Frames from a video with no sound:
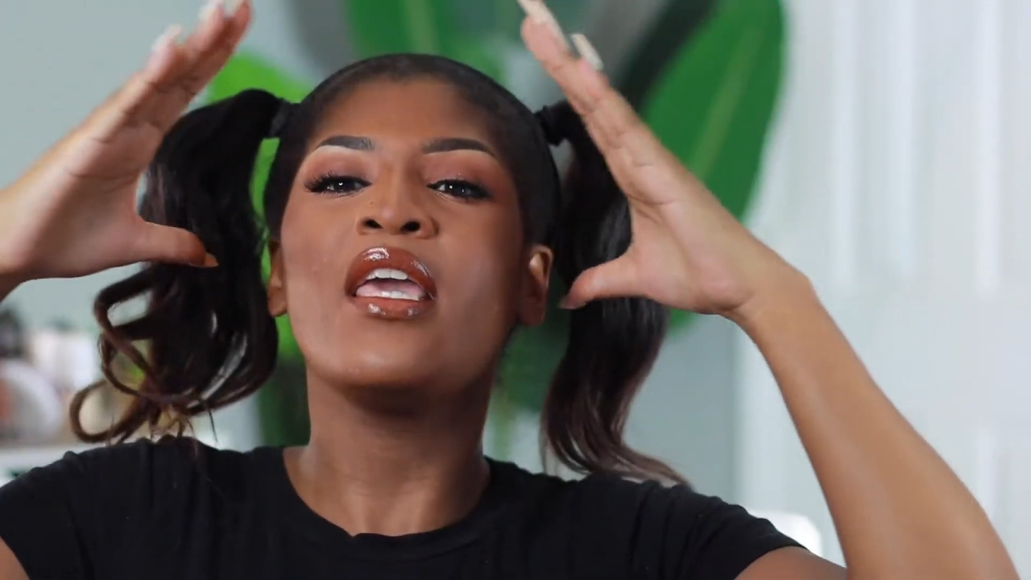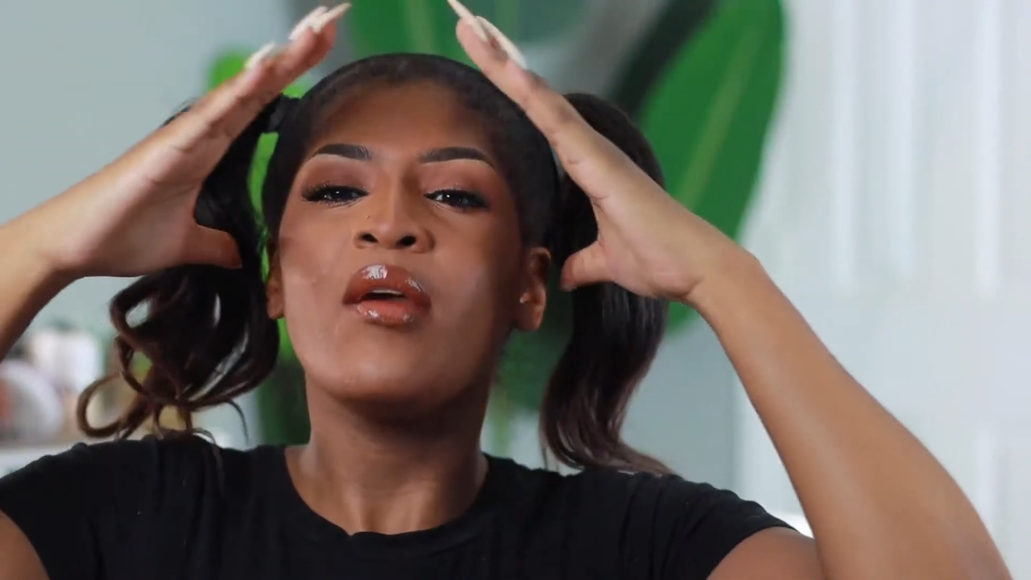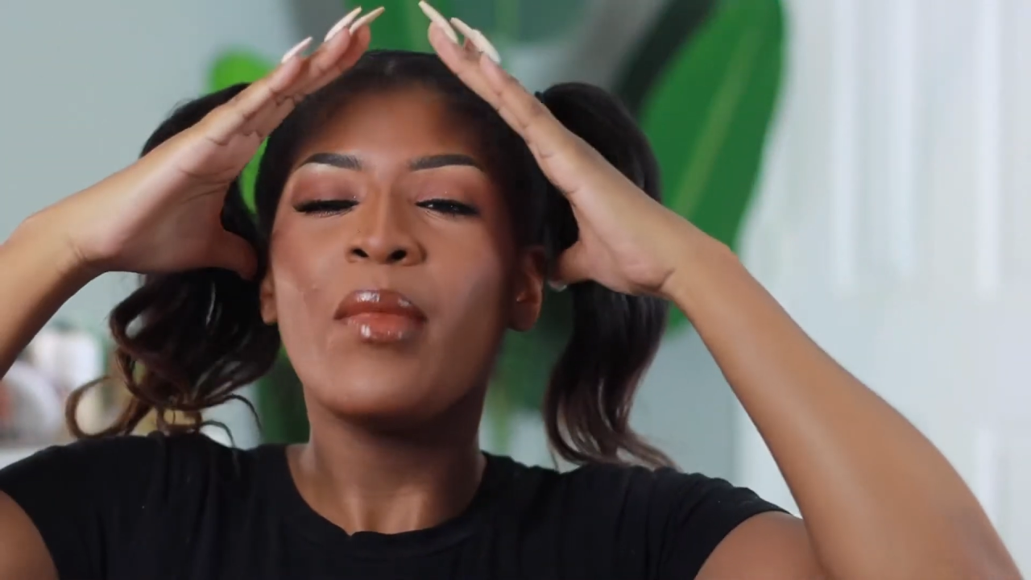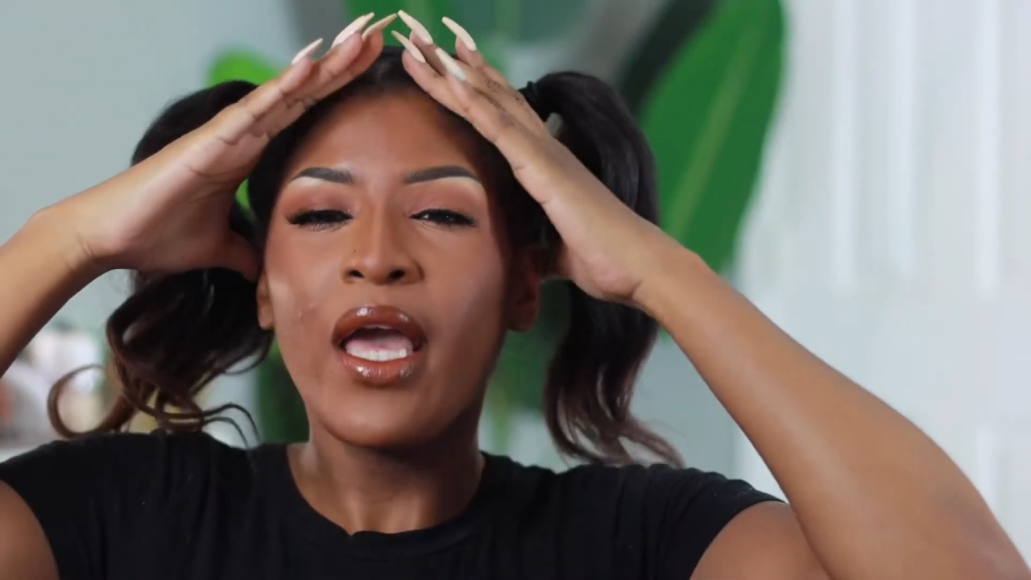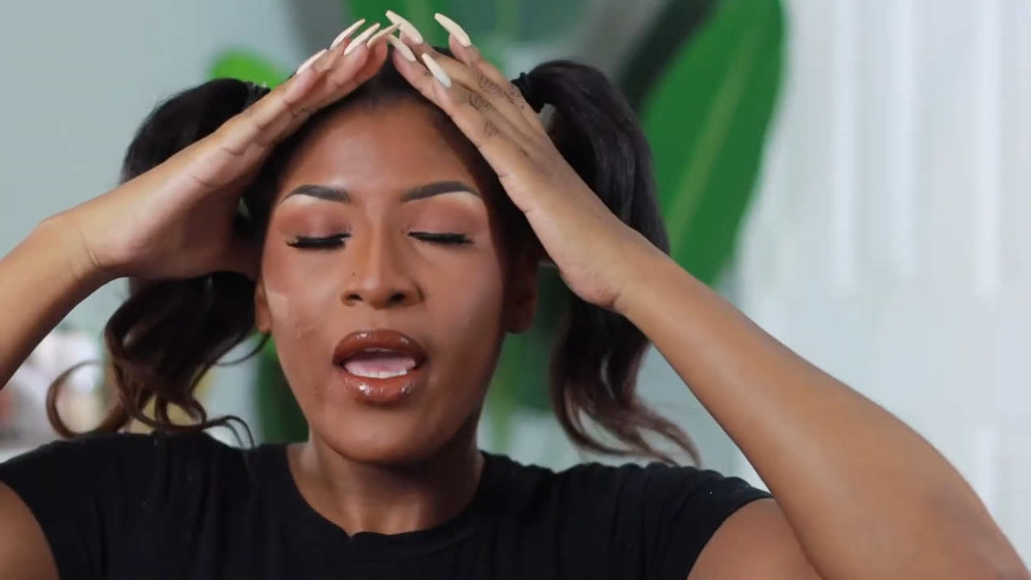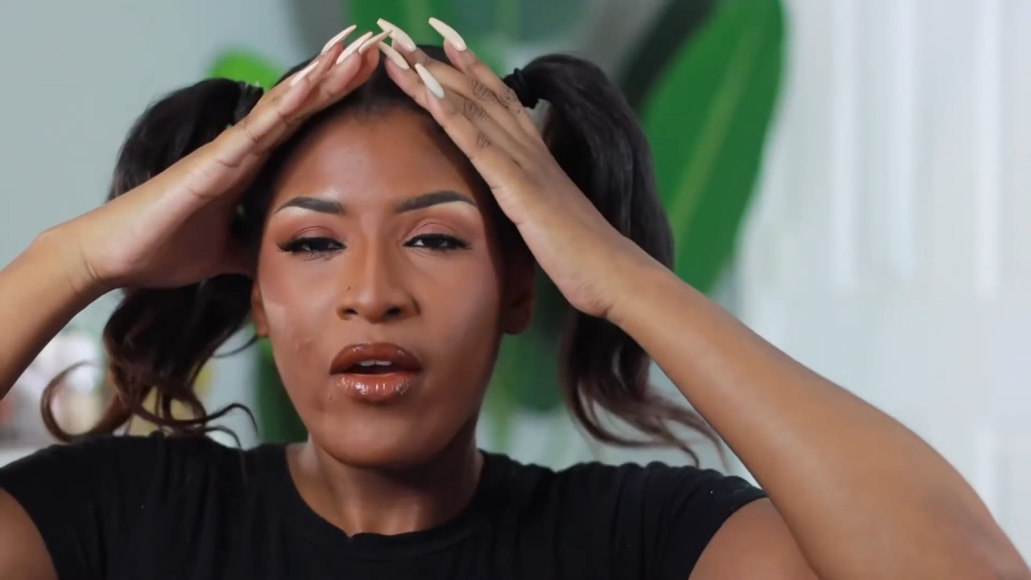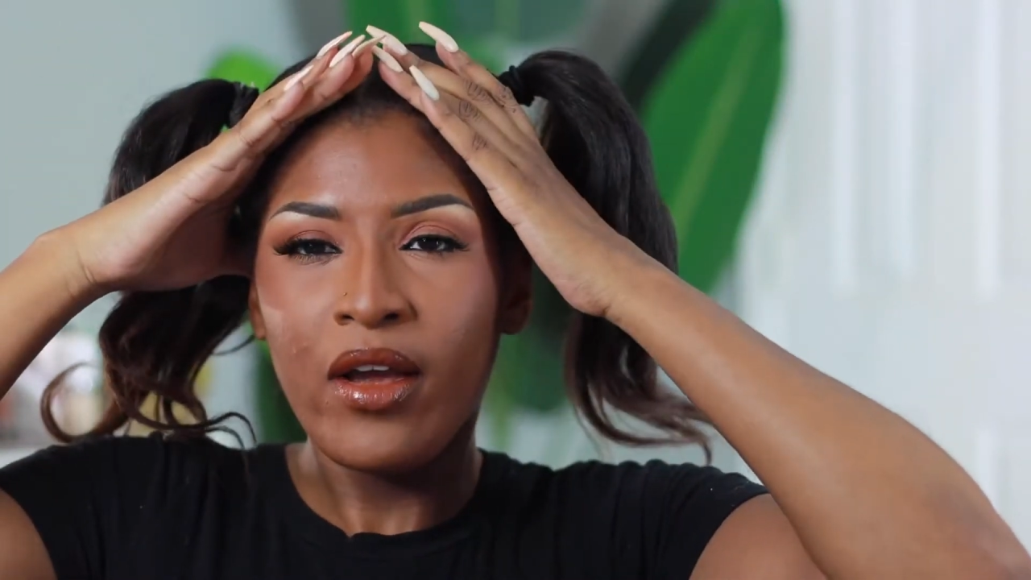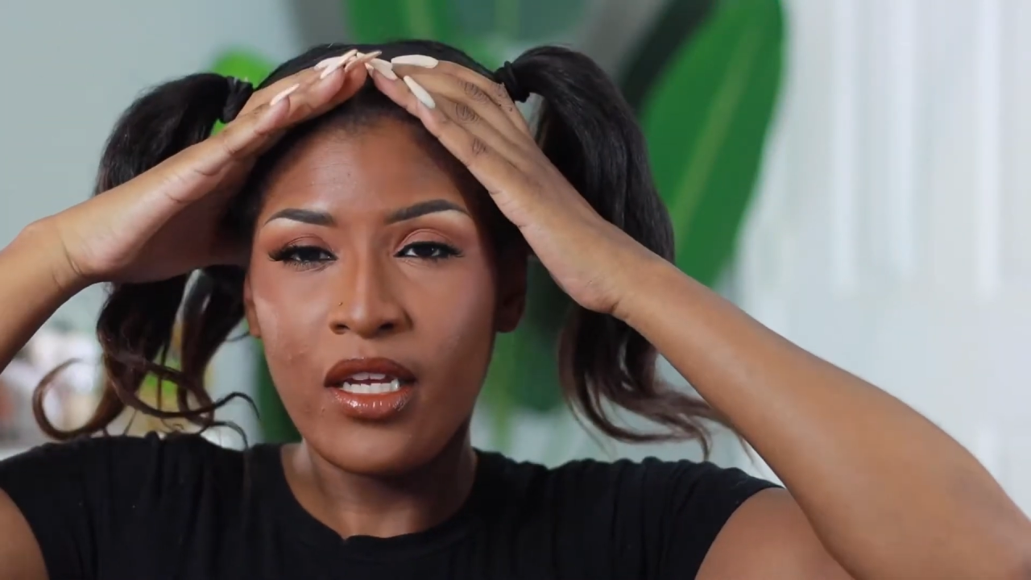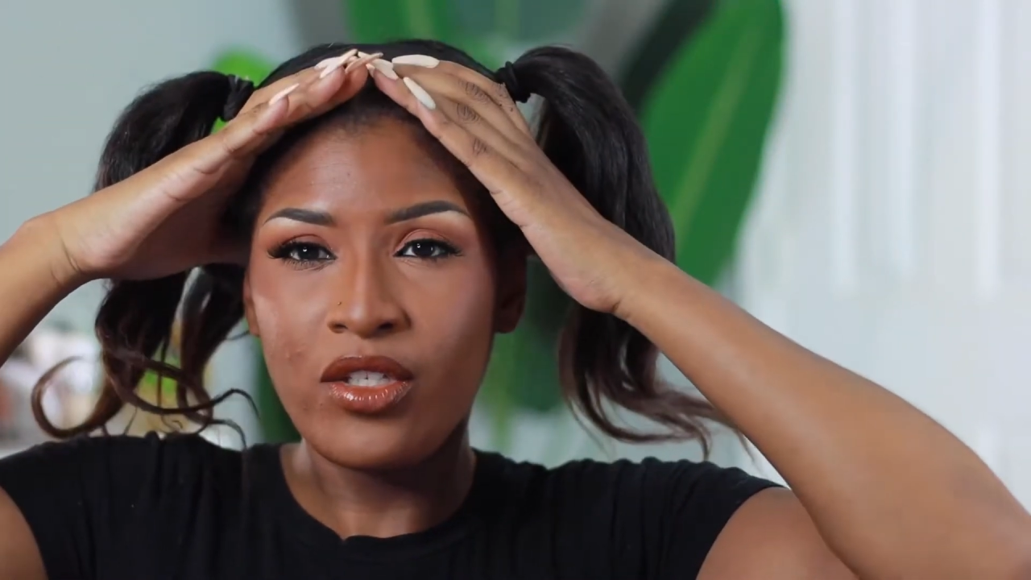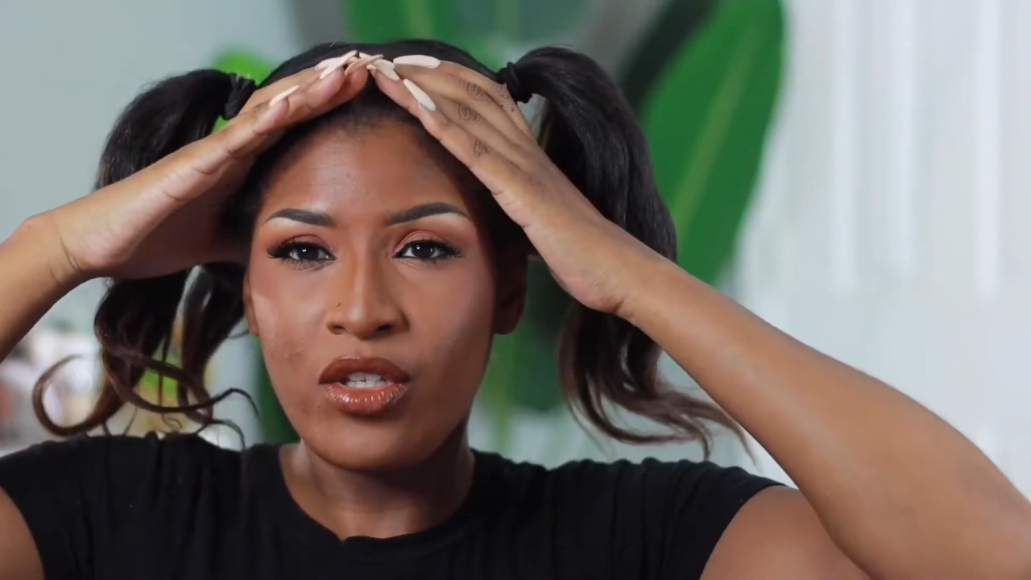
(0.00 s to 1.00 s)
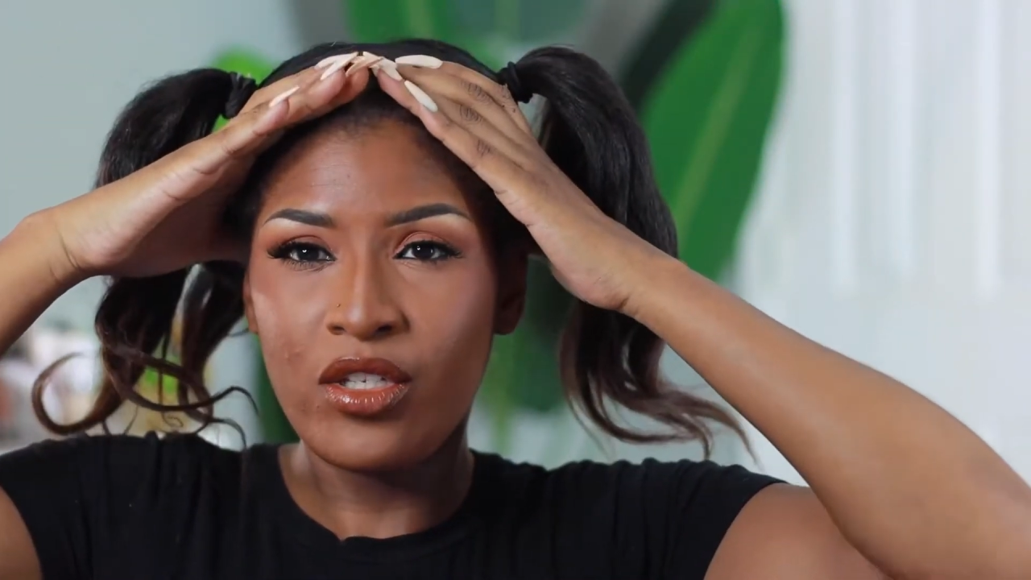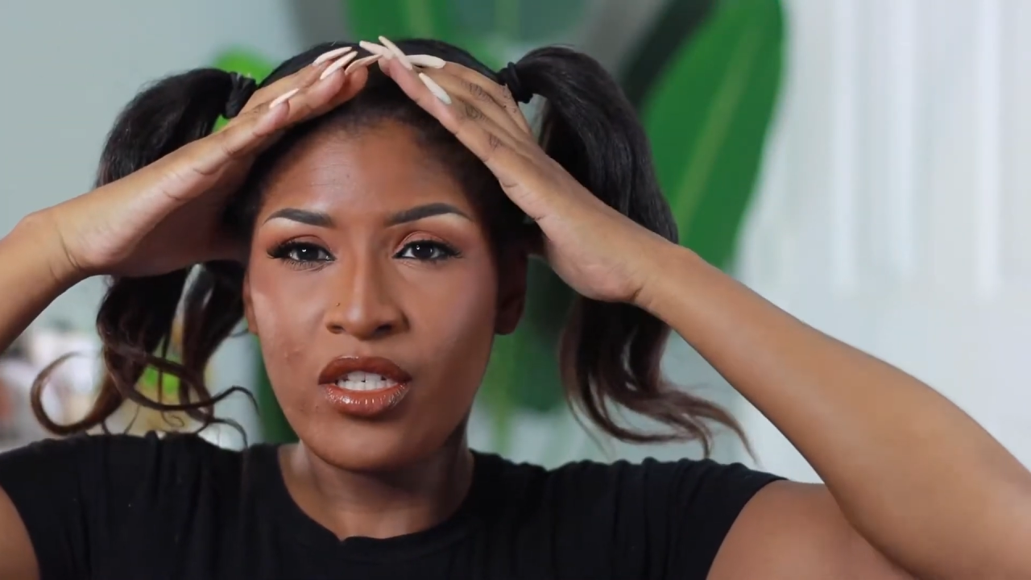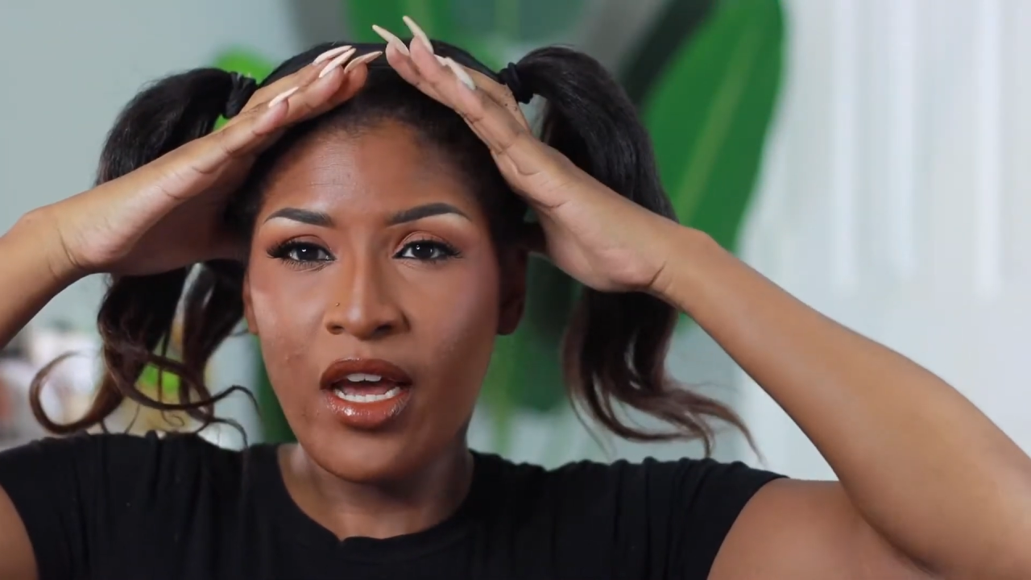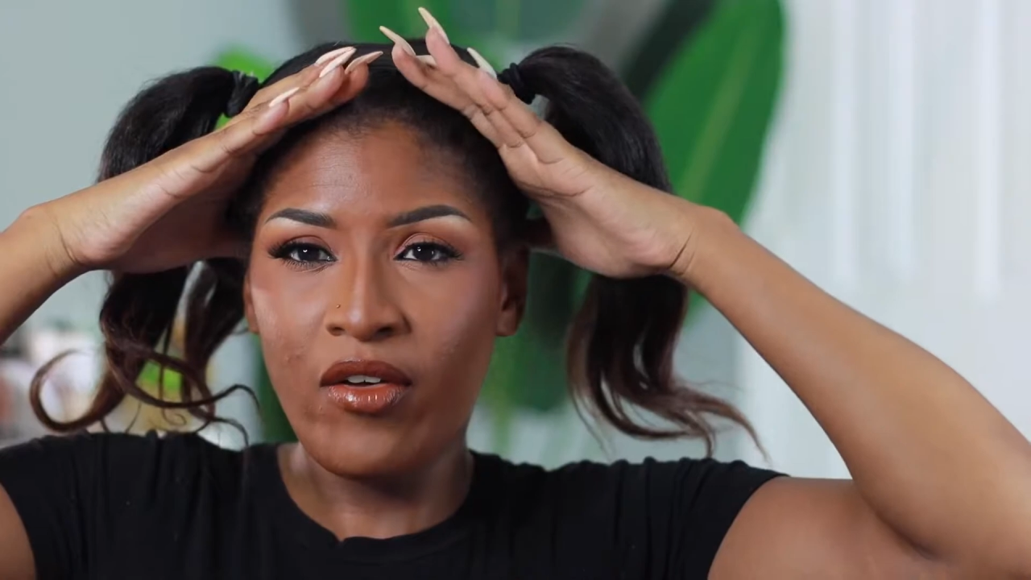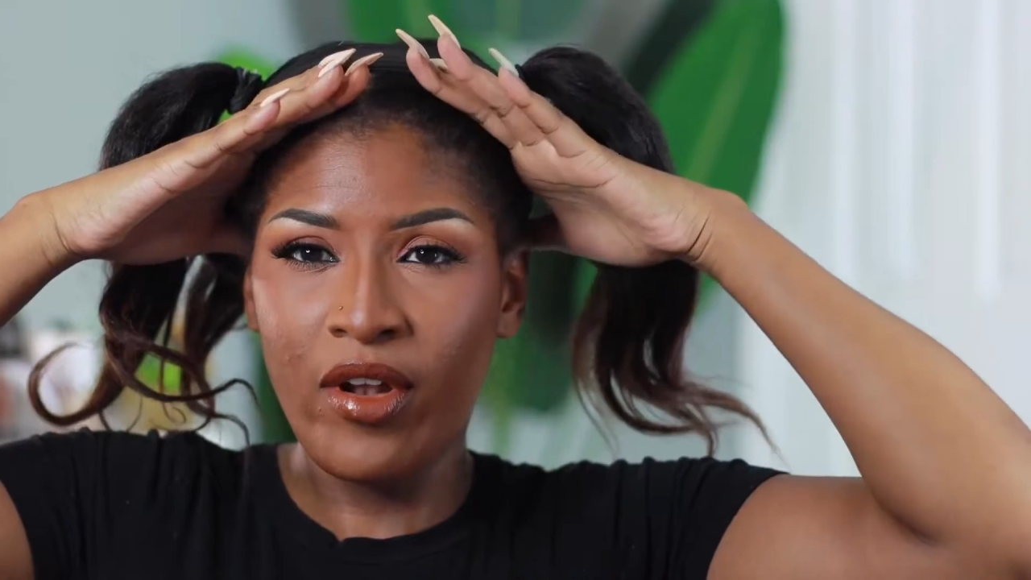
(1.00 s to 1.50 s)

get my hair into the style